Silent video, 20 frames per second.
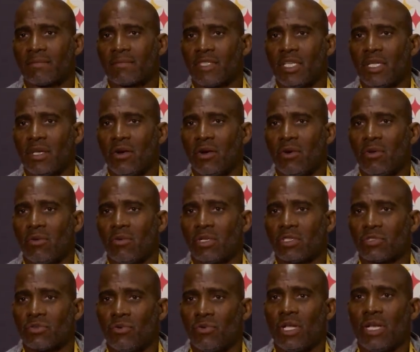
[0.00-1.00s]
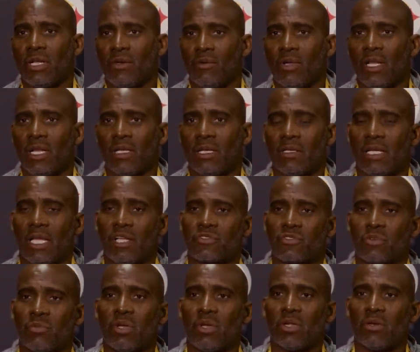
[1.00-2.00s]
you know, was really, really
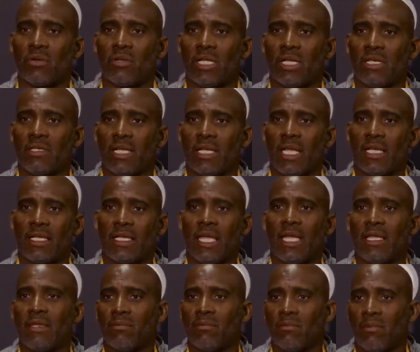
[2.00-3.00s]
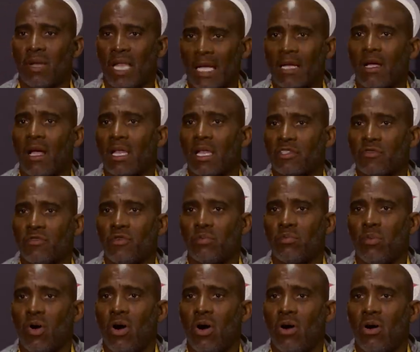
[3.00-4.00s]
instrumental in getting black college
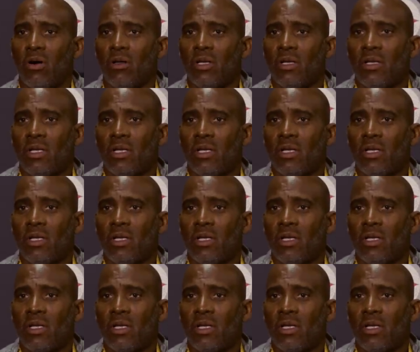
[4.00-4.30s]
football,